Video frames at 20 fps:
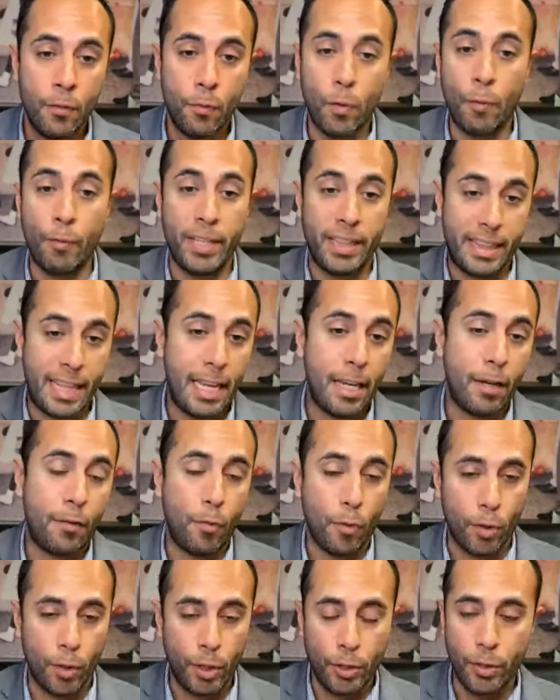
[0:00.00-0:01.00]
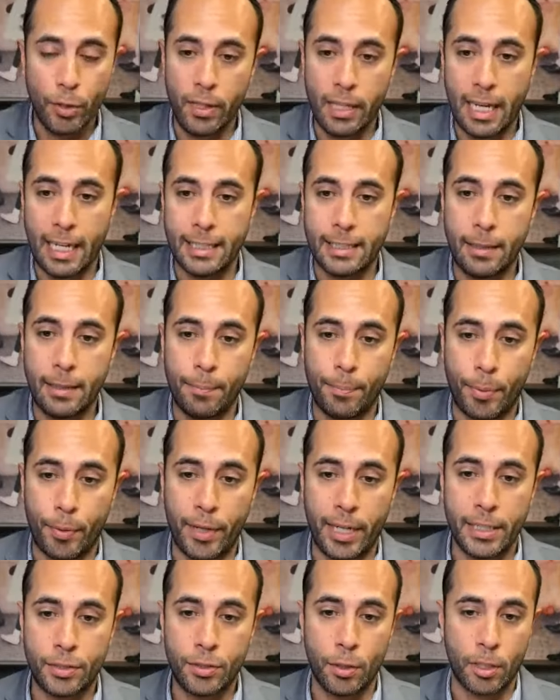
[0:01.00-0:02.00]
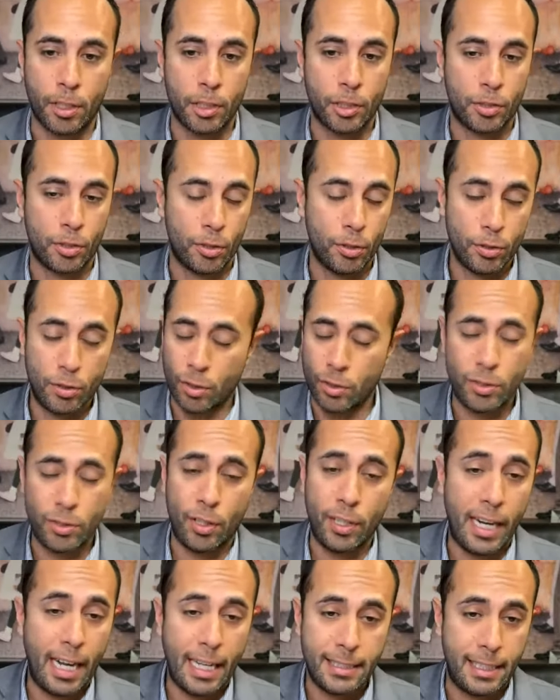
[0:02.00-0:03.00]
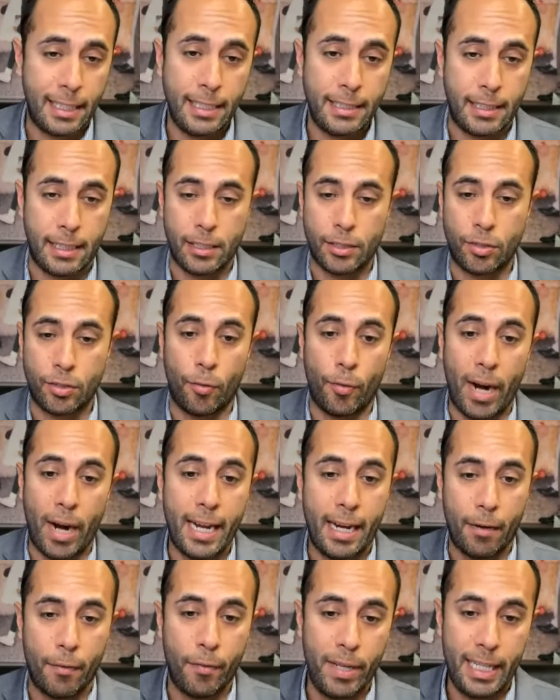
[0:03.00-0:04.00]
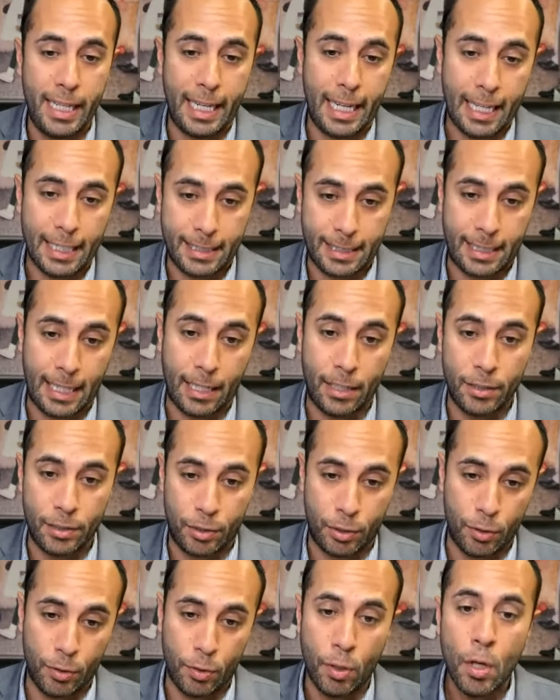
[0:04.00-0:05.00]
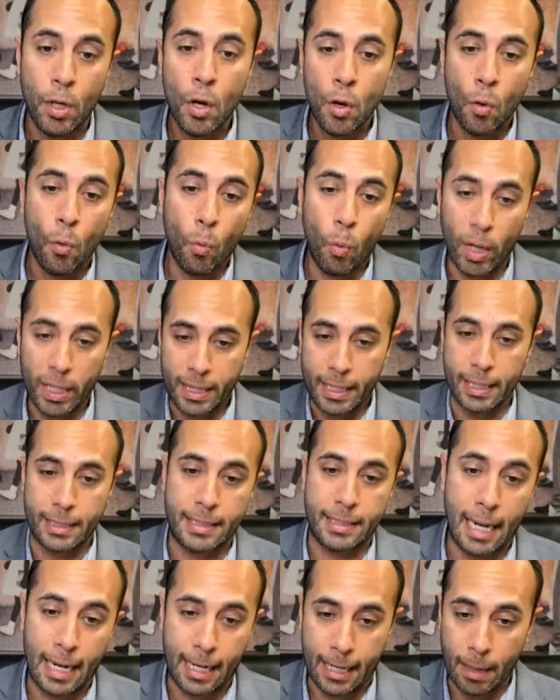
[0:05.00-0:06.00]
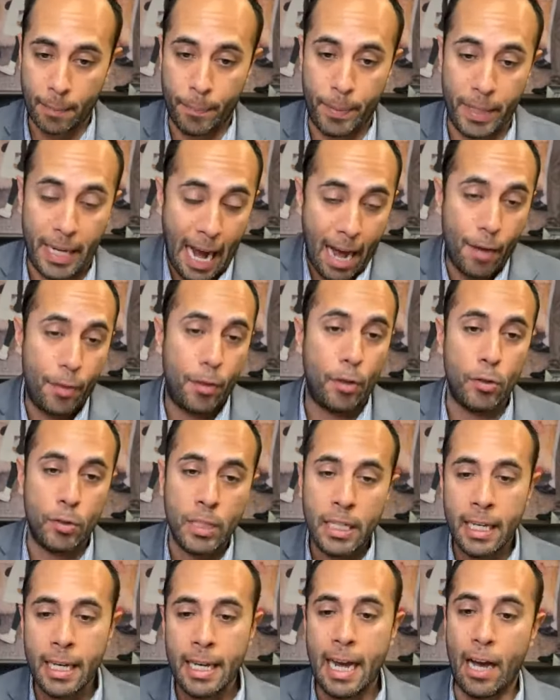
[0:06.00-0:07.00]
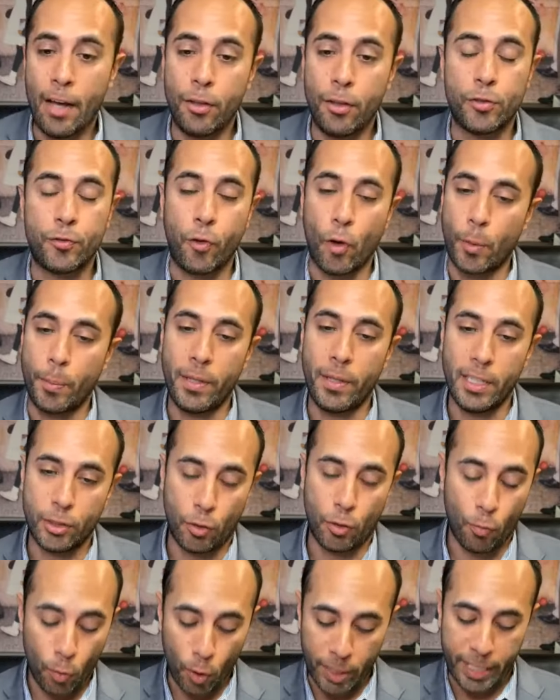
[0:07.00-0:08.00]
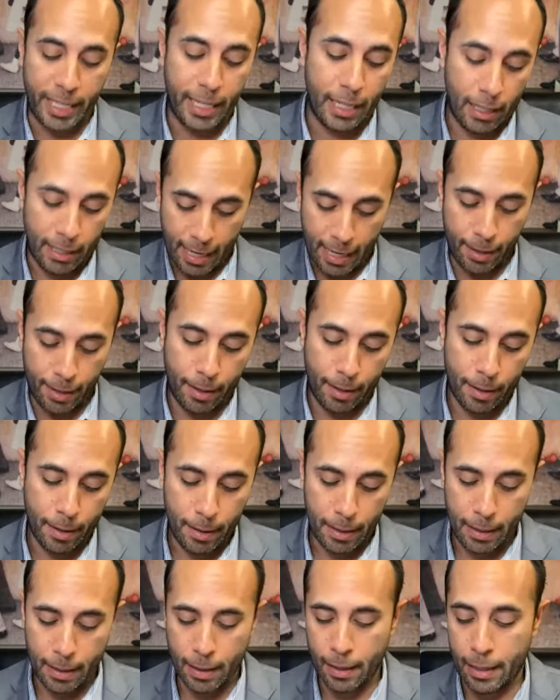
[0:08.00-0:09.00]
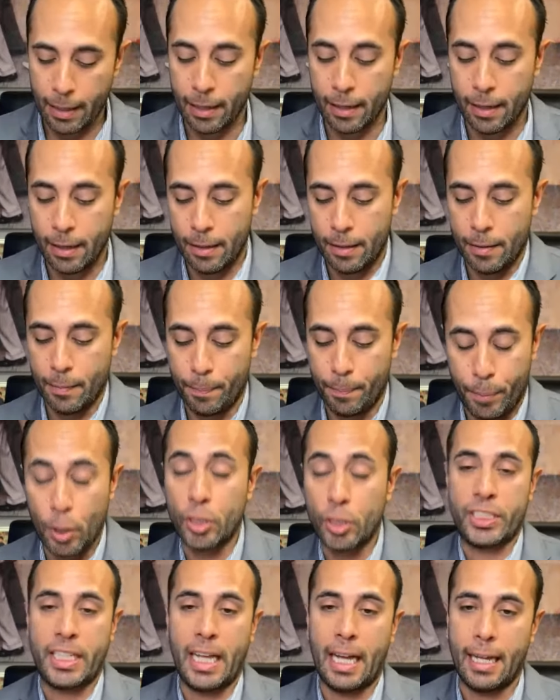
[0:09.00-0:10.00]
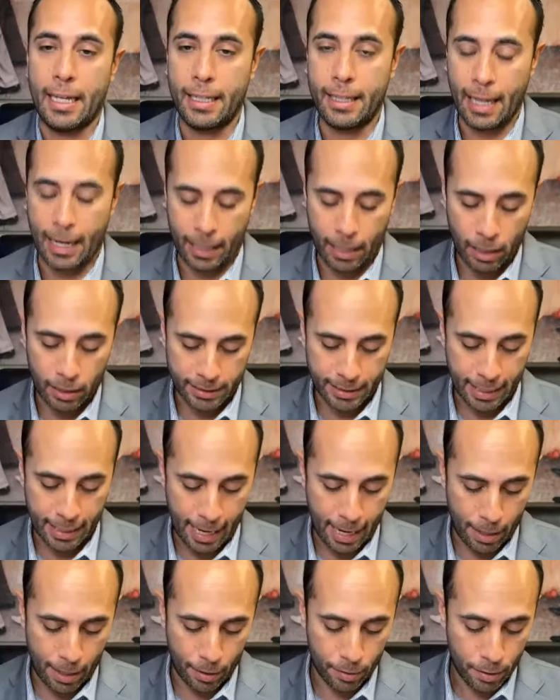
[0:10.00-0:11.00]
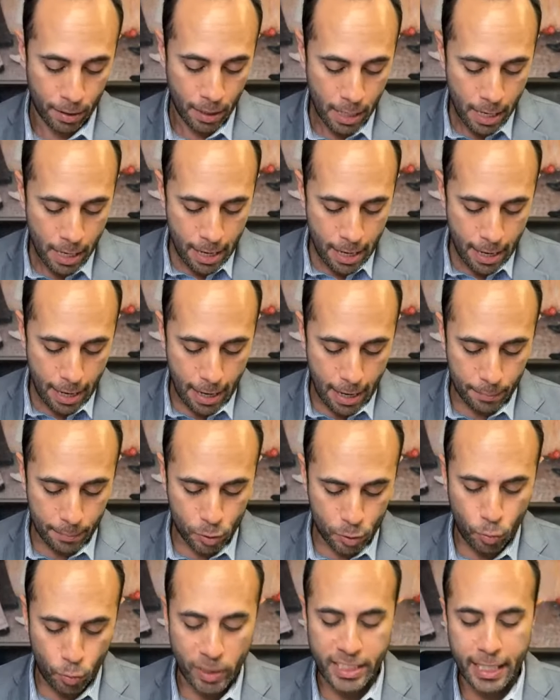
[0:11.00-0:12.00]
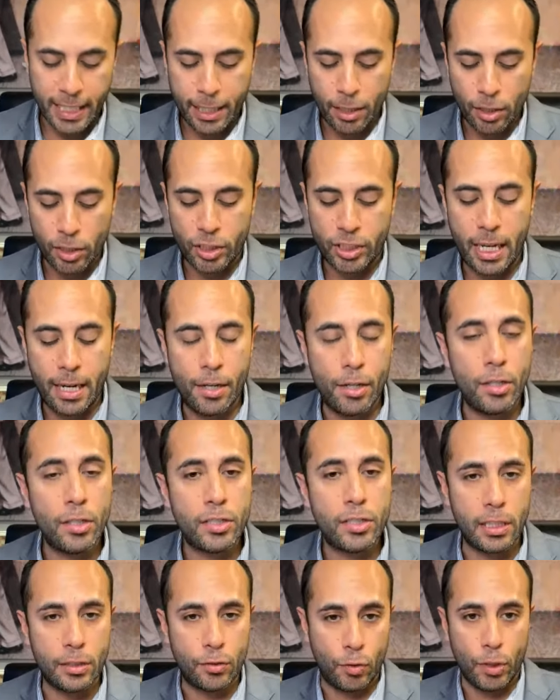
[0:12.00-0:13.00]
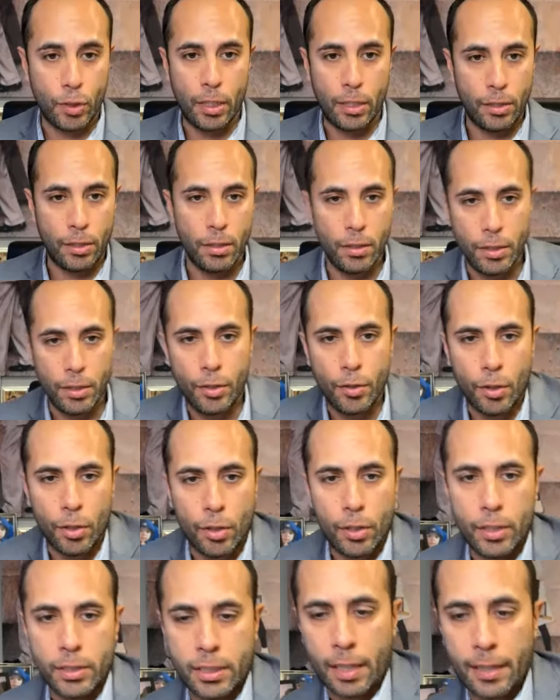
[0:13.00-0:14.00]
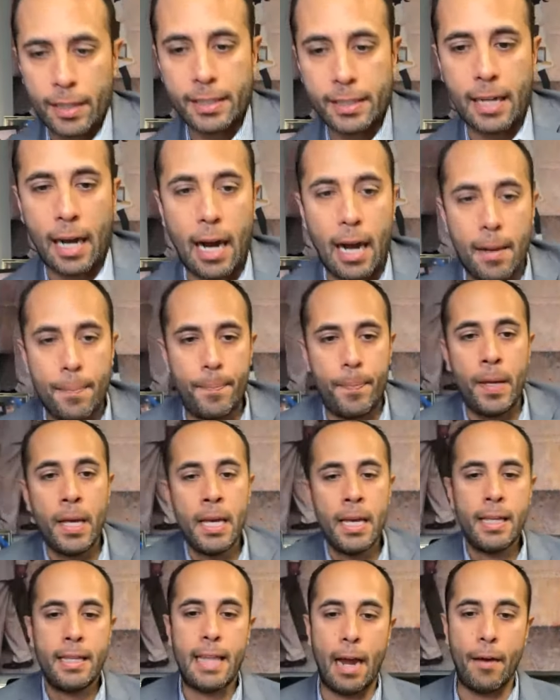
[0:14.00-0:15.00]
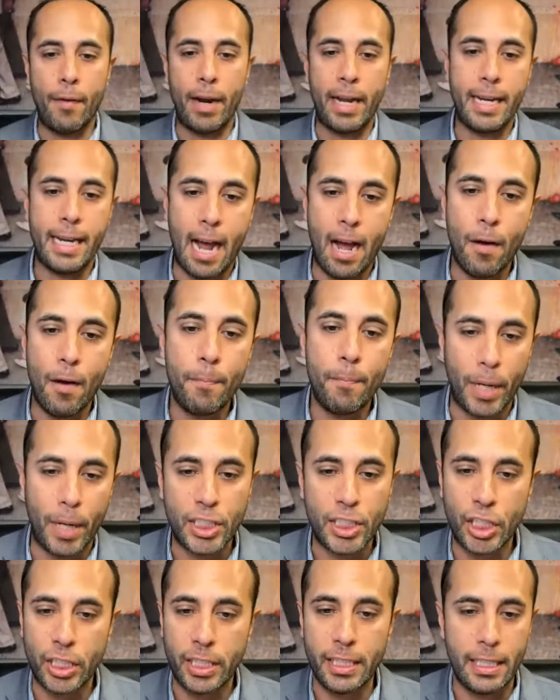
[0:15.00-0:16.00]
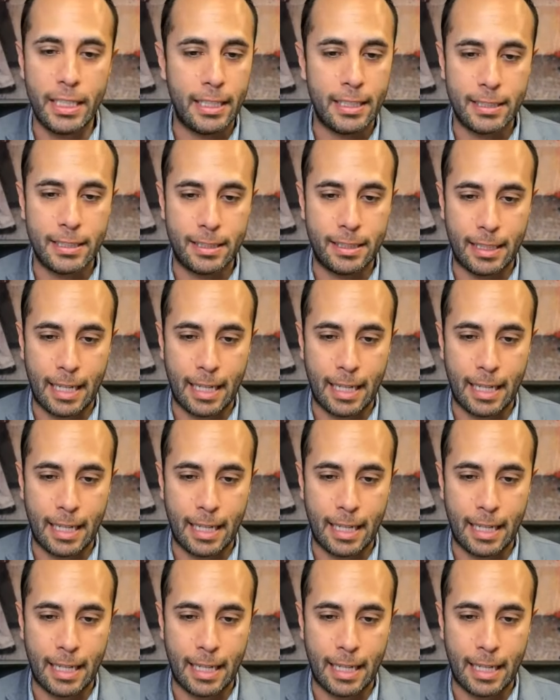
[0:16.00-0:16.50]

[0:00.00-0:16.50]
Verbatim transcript: when we think we're utilizing parental controls, those aren't as easy. So, right, it really gets down to what the tech company, how those how those formulas are working on how to uh, uh push that that content out. Uh, switching gears, Senator, since we, you know you heard us on the top, that right now budget is